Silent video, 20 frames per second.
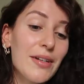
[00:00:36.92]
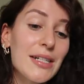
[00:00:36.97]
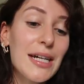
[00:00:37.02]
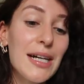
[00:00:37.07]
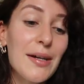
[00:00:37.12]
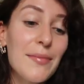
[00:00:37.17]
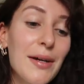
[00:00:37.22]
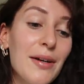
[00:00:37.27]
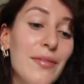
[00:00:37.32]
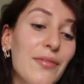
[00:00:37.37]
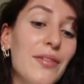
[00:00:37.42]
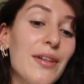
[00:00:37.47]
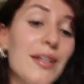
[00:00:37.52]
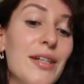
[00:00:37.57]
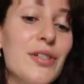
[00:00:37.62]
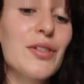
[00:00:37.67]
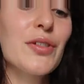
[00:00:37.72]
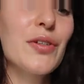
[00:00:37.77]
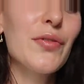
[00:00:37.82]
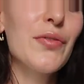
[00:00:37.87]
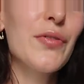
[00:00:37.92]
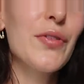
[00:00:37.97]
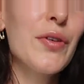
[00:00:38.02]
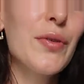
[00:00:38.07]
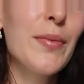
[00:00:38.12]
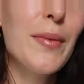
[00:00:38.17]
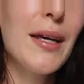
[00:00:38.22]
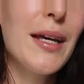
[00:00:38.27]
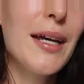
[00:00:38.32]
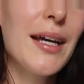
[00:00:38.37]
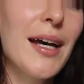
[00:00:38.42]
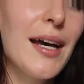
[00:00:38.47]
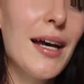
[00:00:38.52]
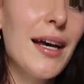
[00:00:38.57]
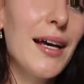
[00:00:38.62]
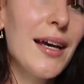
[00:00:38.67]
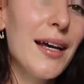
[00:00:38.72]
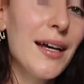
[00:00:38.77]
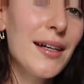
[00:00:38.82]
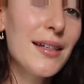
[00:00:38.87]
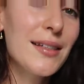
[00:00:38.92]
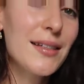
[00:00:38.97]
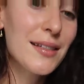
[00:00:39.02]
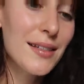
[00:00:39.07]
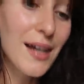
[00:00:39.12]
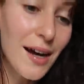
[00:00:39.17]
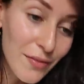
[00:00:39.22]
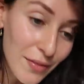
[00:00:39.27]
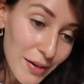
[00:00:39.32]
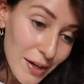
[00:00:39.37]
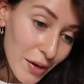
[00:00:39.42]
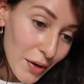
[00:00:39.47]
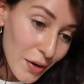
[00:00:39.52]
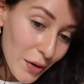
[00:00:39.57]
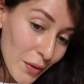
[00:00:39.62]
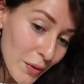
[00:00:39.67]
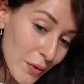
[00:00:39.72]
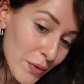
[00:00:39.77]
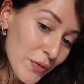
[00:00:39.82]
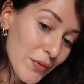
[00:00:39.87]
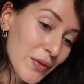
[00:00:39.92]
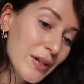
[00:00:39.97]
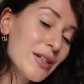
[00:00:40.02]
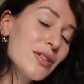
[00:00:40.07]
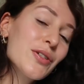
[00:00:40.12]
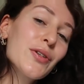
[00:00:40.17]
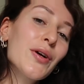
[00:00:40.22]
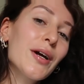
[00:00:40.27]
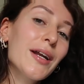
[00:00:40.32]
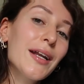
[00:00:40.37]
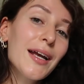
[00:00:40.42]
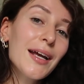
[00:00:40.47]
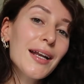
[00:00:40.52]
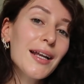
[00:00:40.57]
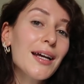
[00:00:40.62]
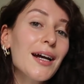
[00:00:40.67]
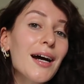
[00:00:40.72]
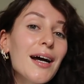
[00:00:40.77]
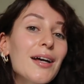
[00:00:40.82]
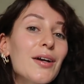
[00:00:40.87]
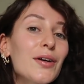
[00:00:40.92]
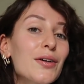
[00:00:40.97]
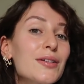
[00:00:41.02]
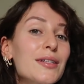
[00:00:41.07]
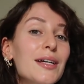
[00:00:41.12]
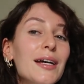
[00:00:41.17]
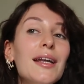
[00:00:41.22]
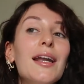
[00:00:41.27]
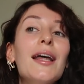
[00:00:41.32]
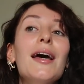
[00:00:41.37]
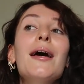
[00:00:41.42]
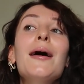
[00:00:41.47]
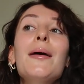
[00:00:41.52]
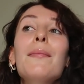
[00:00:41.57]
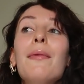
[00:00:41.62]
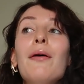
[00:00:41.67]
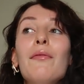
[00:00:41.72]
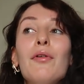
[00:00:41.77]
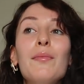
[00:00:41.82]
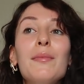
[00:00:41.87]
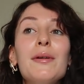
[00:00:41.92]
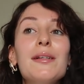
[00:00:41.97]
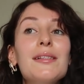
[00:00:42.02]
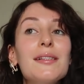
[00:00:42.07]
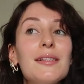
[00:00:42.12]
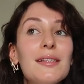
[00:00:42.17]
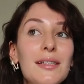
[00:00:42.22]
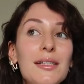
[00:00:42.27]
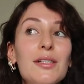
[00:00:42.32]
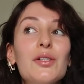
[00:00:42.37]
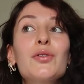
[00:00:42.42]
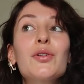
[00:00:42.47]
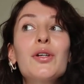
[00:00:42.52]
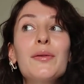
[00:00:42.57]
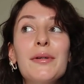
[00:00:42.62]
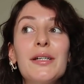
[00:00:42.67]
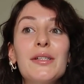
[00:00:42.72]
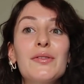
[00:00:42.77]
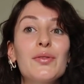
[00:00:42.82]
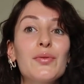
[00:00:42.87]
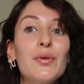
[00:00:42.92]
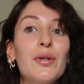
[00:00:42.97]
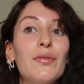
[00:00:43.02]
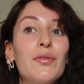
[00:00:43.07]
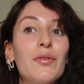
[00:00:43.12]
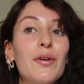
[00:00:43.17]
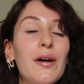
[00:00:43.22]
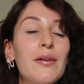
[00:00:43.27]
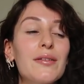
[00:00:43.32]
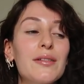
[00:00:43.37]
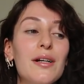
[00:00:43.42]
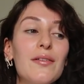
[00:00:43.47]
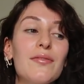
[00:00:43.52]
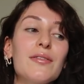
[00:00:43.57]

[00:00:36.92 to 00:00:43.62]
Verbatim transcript: Every time I finish filming a style video or finish creating any kind of content, my room is literally a mess for 24 hours